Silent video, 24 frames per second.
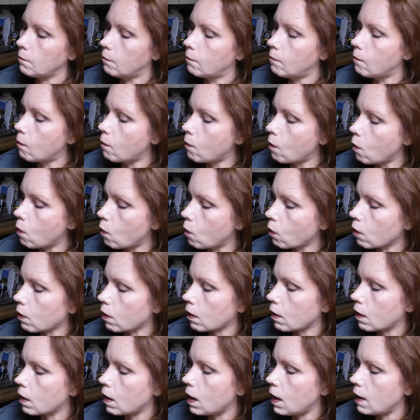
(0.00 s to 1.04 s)

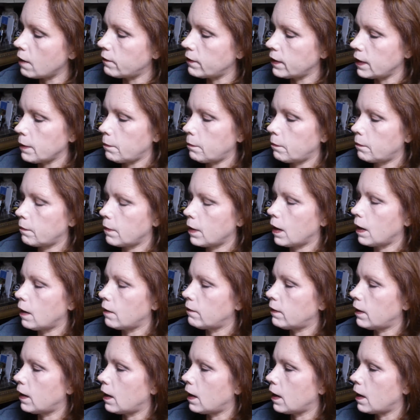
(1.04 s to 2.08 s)
more of
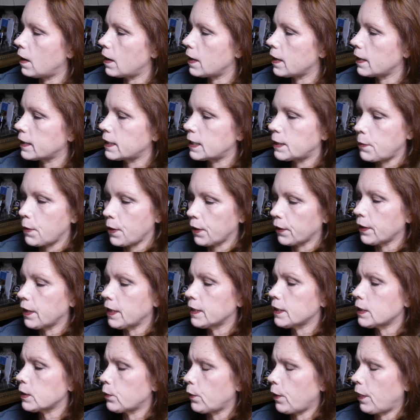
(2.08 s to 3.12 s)
a
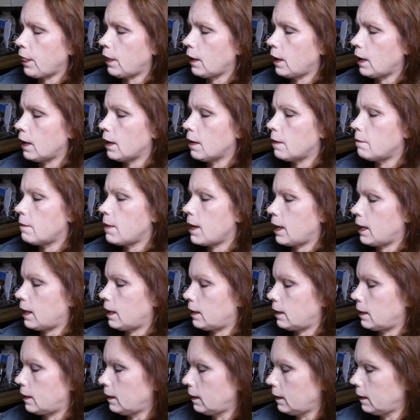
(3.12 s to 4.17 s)
experience with them
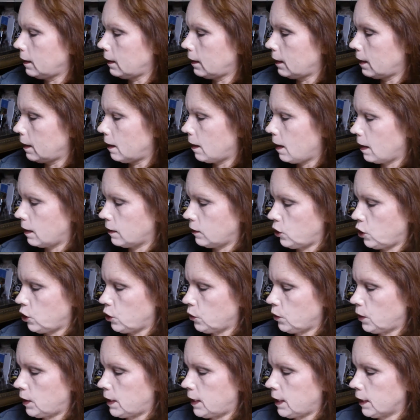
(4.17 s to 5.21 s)
and
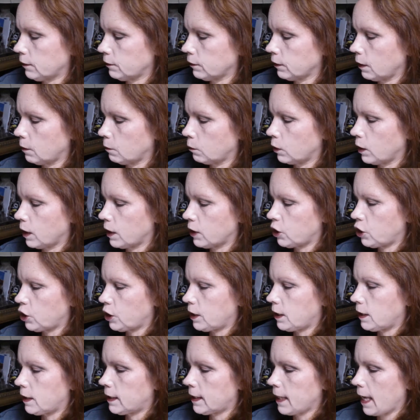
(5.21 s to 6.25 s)
use different
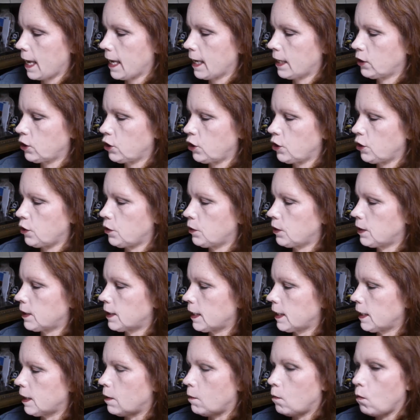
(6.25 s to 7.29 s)
brushes and use
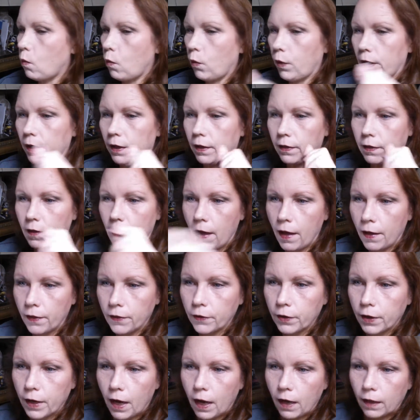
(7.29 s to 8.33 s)
them with
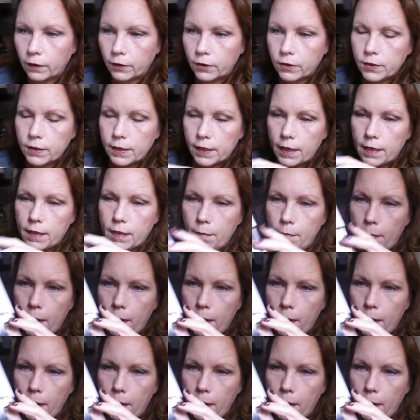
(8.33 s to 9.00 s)
other colors in the